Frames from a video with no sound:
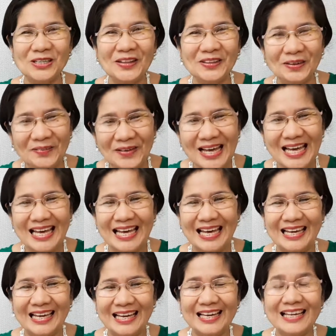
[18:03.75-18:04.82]
3.
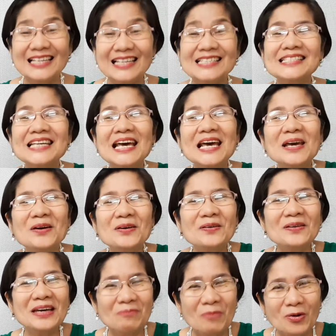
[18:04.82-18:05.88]
See you
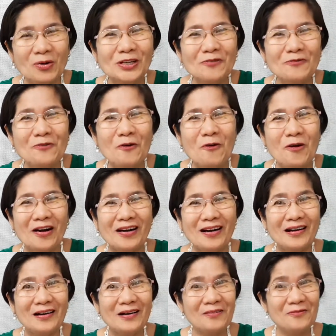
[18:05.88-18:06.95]
in Module 4
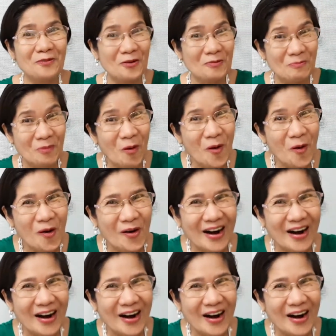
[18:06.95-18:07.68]
for more.